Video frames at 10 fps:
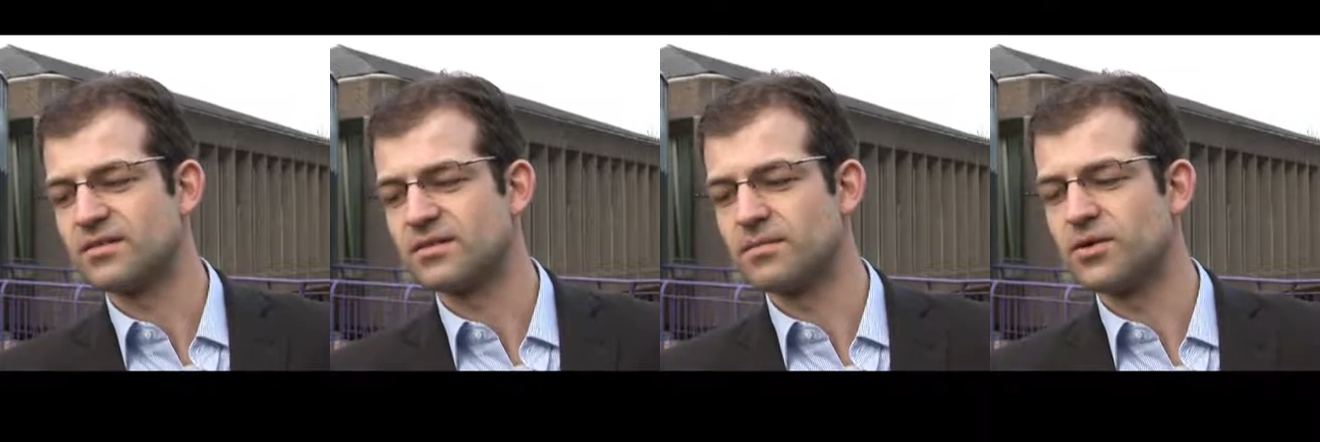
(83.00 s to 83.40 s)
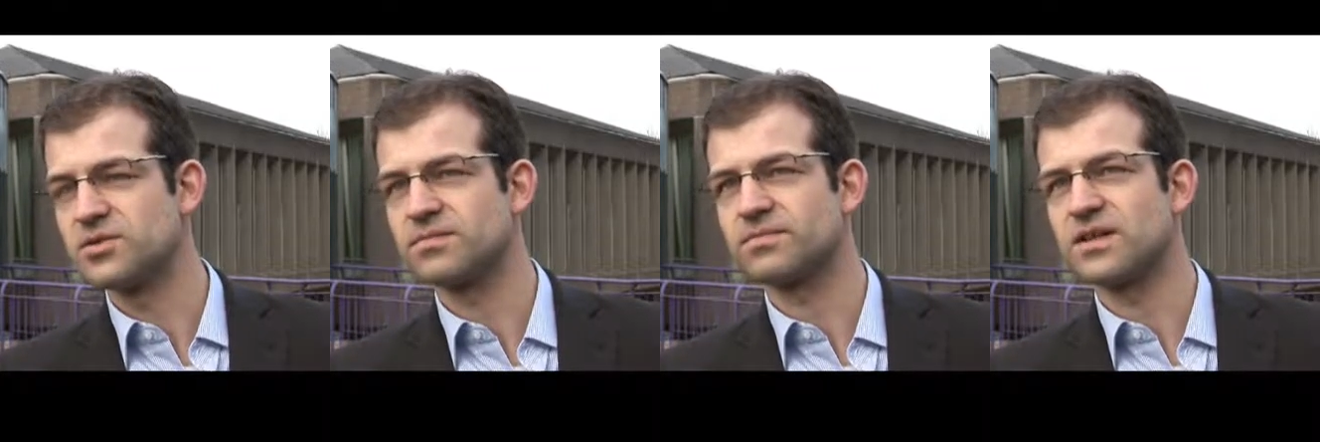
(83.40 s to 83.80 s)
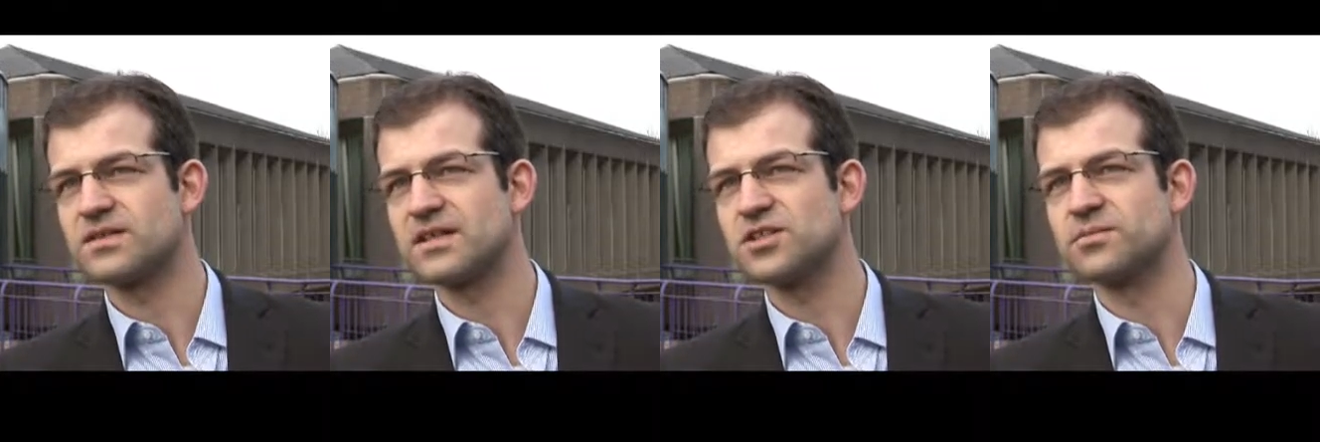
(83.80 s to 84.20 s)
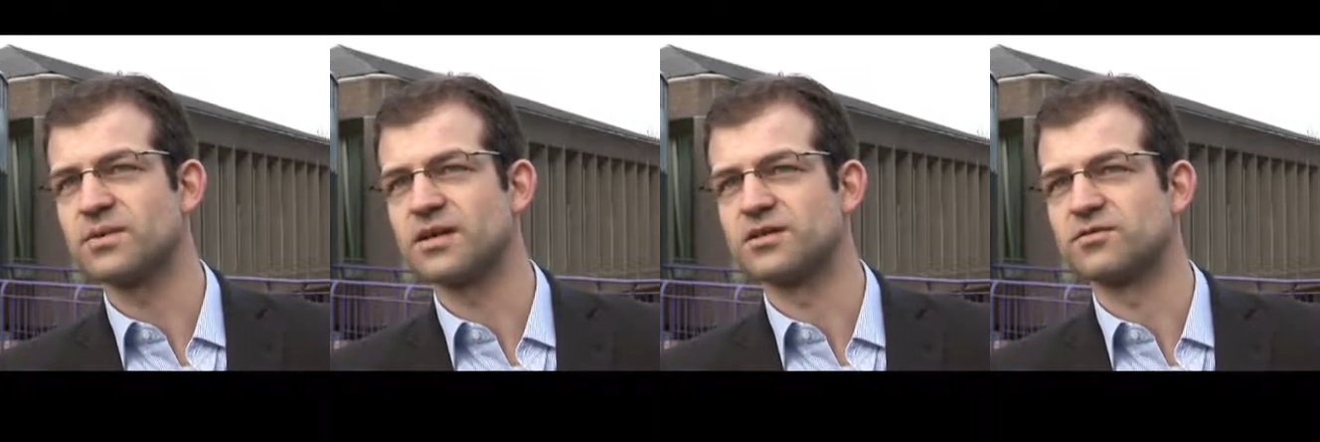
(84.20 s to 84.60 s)
The most essential
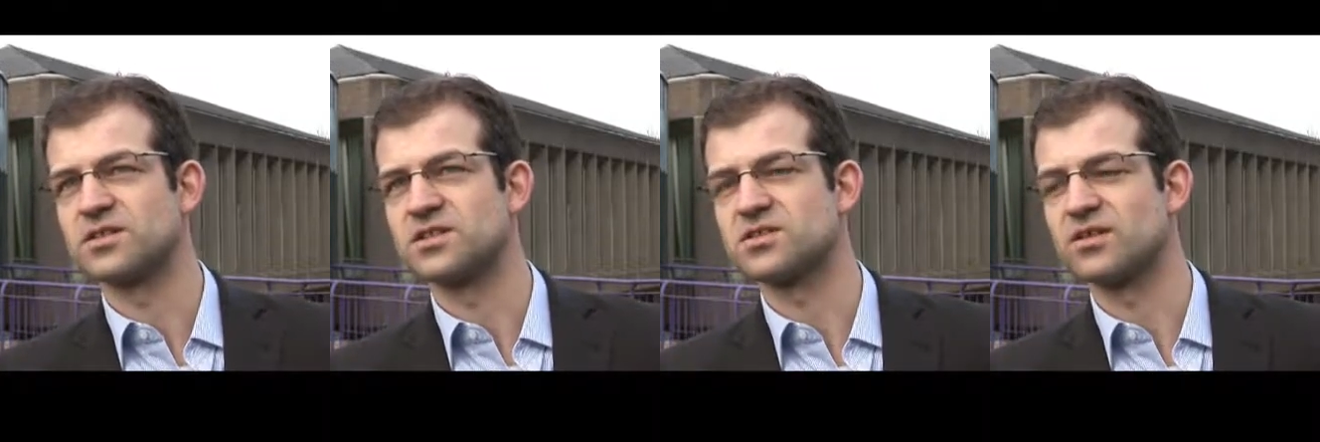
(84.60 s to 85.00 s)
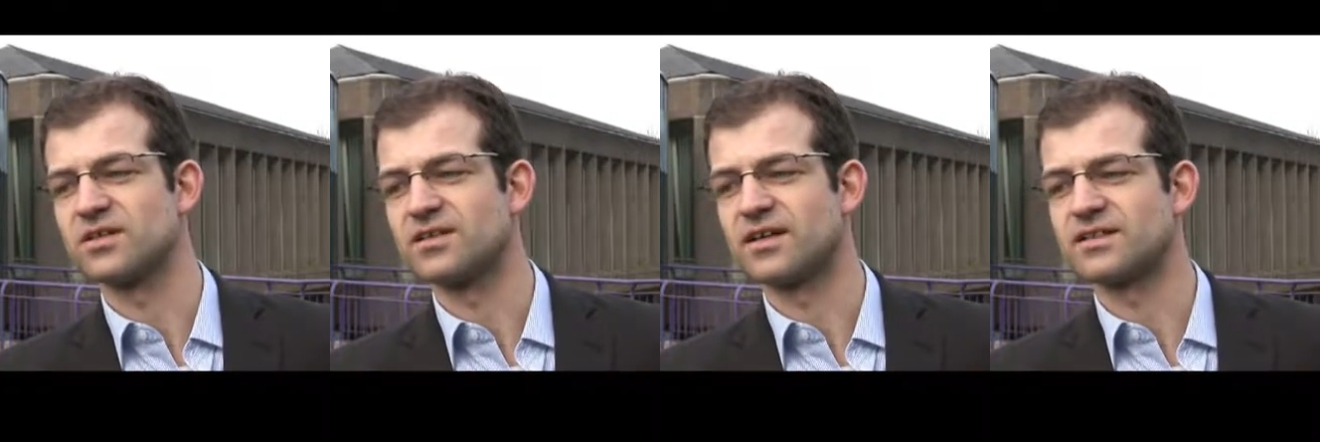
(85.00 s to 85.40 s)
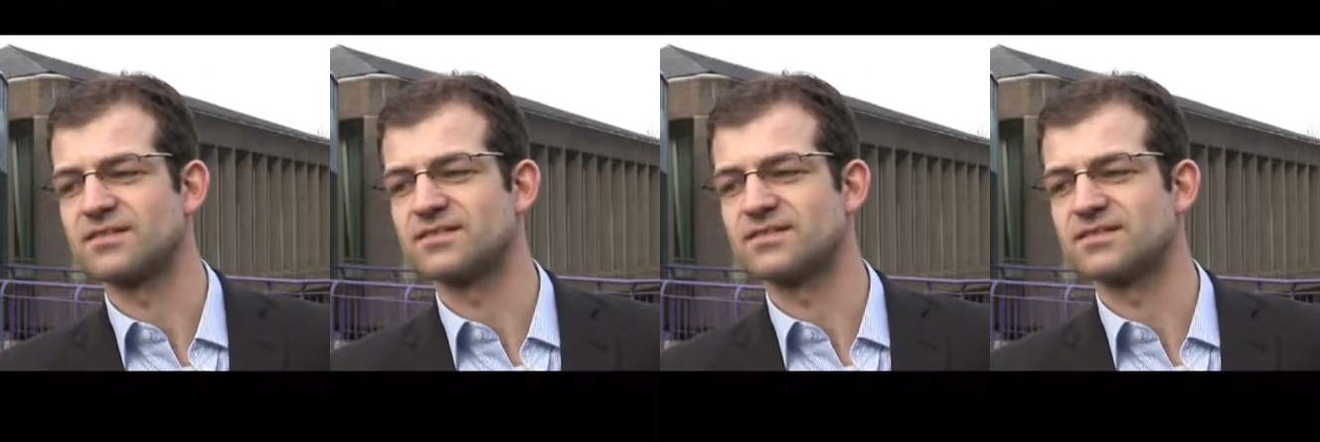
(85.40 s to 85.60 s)
part of it is certainly that